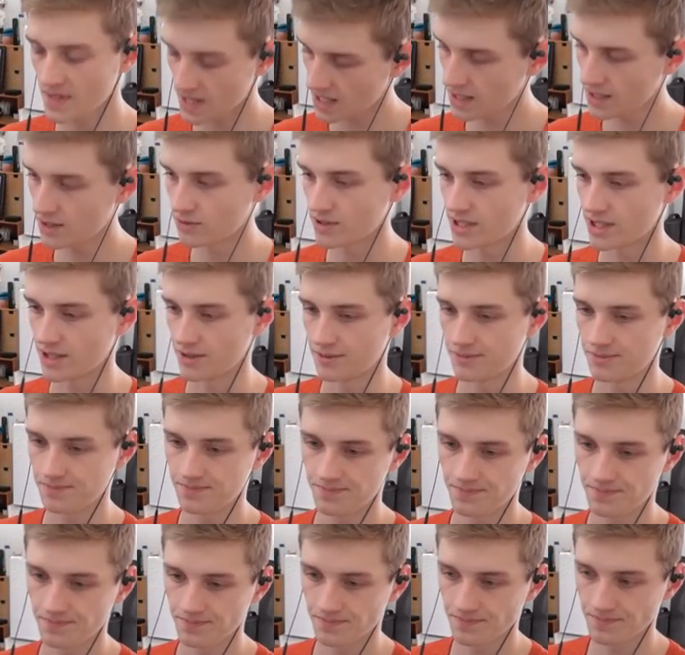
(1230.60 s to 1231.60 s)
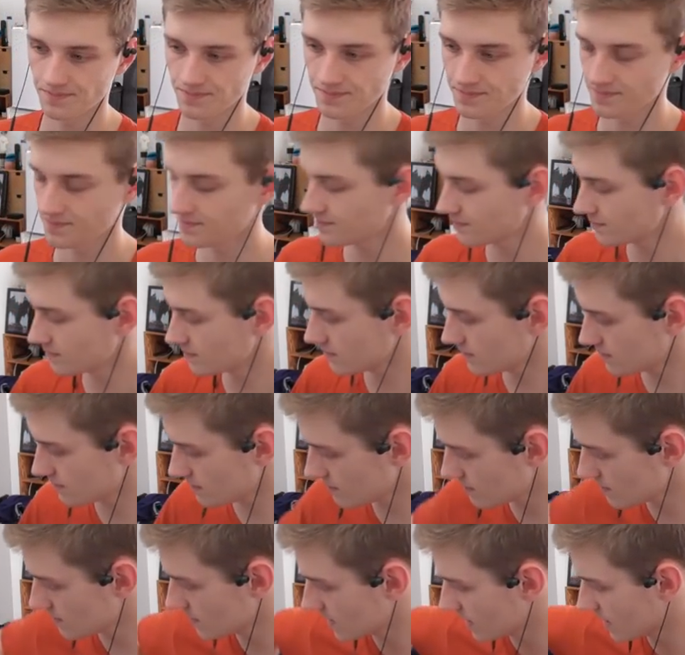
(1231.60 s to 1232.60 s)
Hello there.
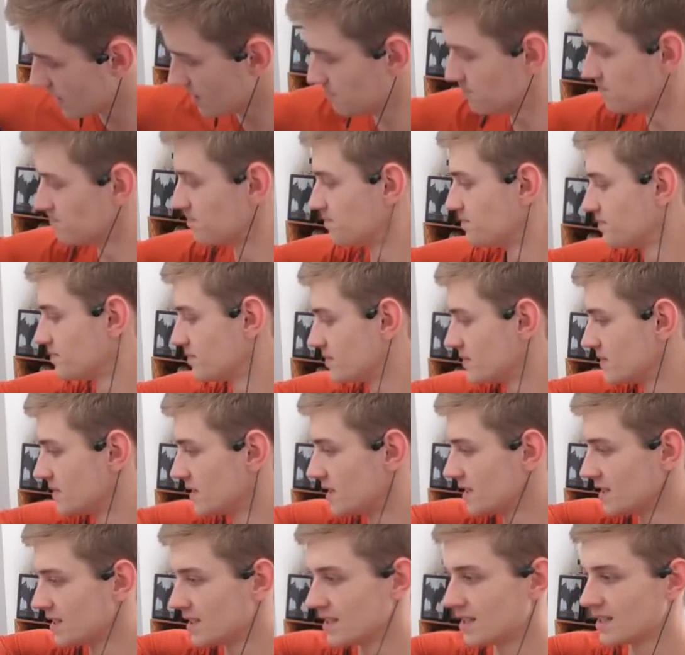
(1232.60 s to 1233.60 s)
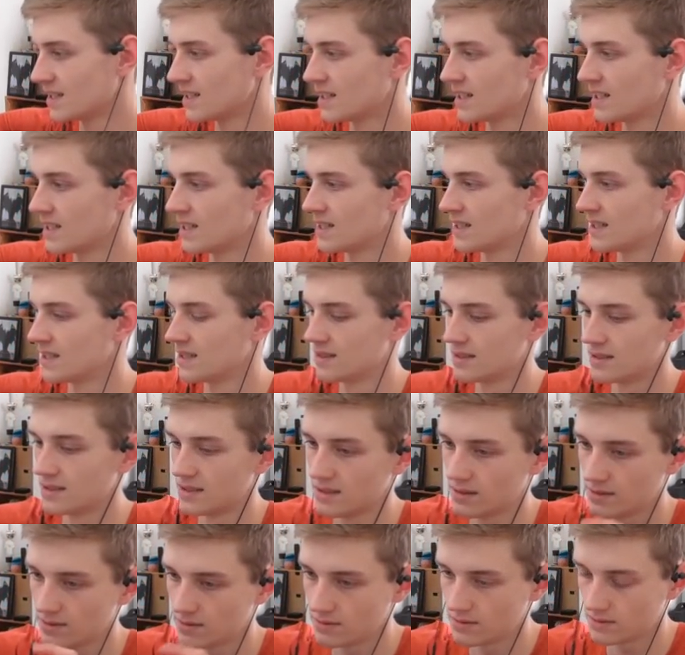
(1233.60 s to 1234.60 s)
The main yep. thing to grasp today is that the
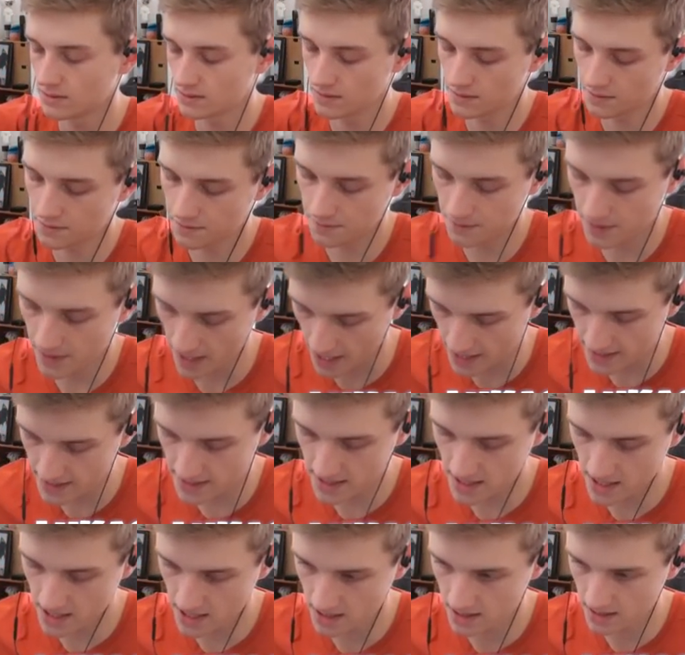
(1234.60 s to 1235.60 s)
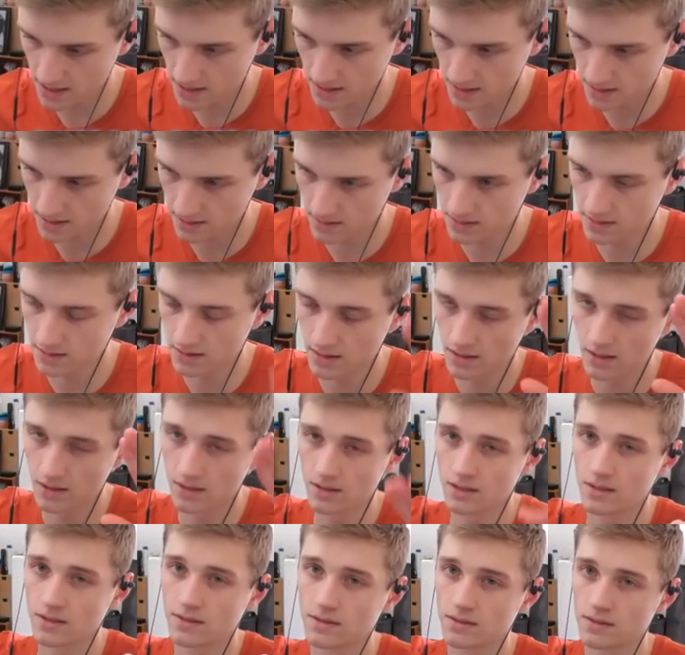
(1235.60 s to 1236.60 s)
route is flat. Flat. There's no
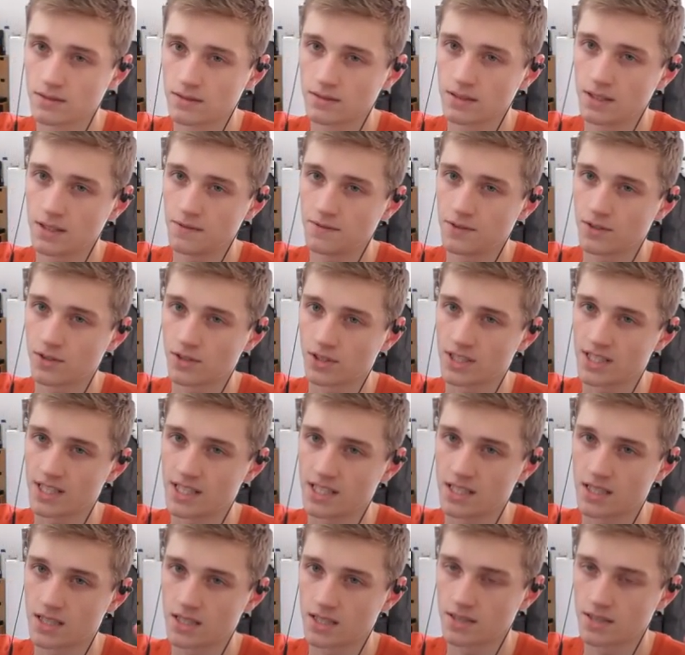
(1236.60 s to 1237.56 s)
particular difficulties. difficulties.